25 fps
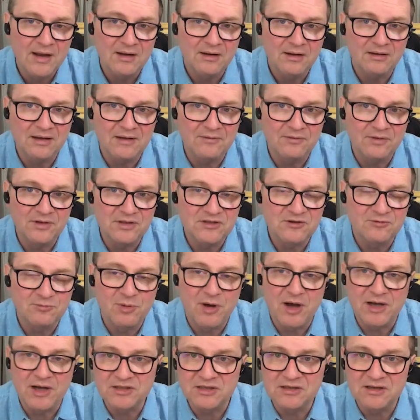levels of
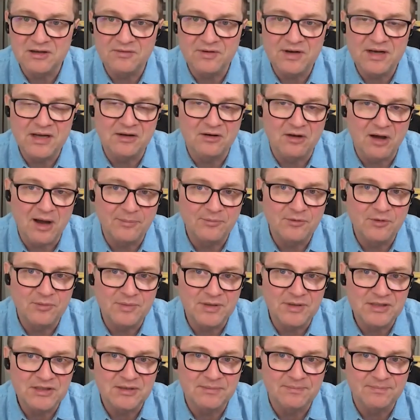positivity and
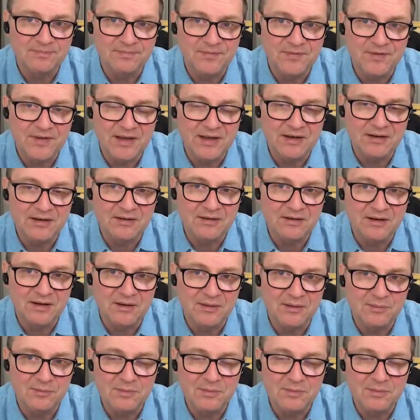optimism than